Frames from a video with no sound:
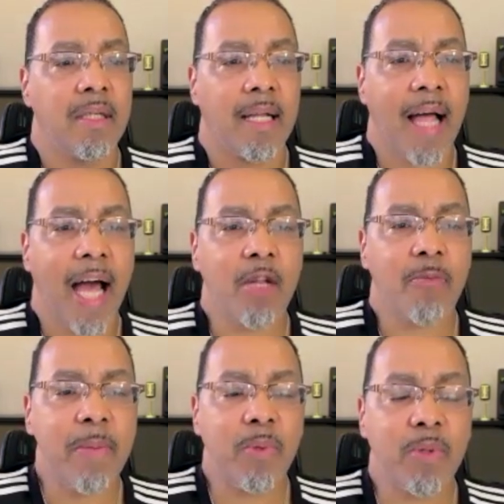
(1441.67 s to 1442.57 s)
A lot of
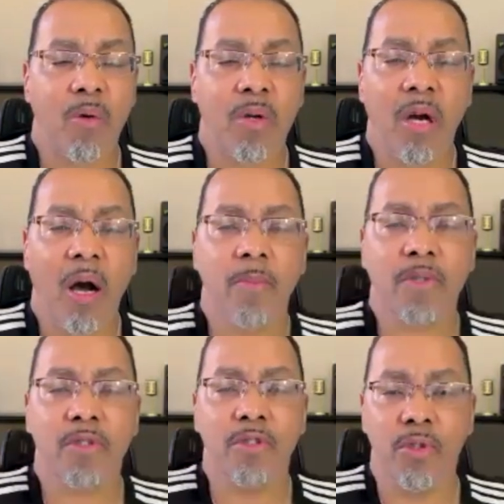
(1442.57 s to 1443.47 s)
people don't come
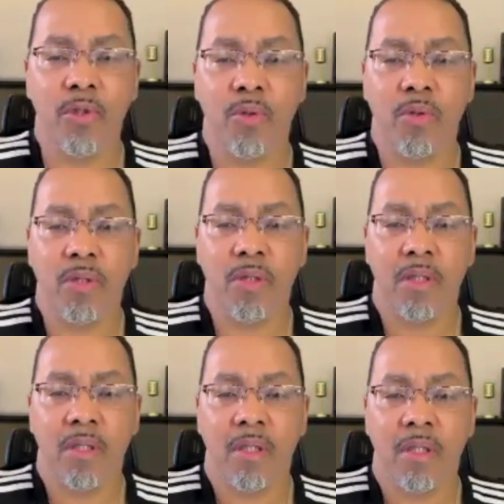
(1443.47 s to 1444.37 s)
to you
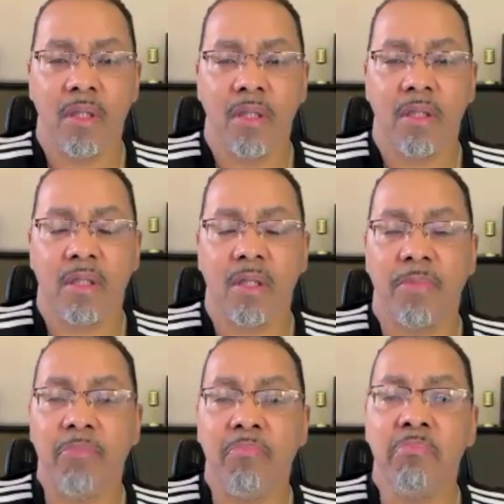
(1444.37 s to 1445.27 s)
to
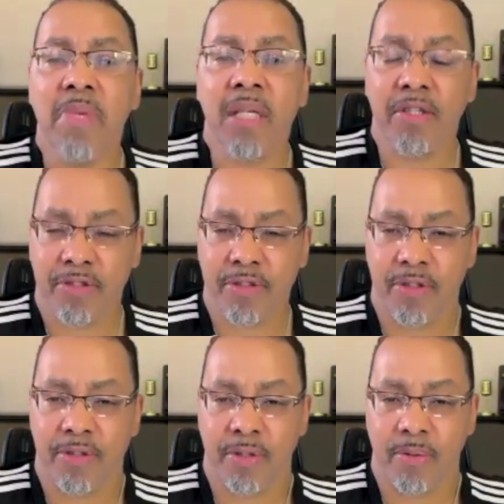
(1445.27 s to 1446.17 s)
be
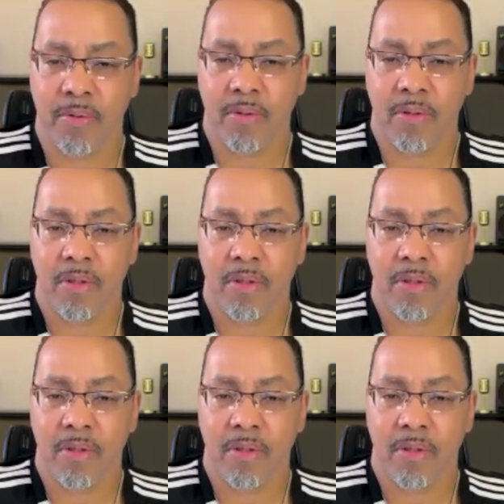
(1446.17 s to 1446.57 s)
ministered to.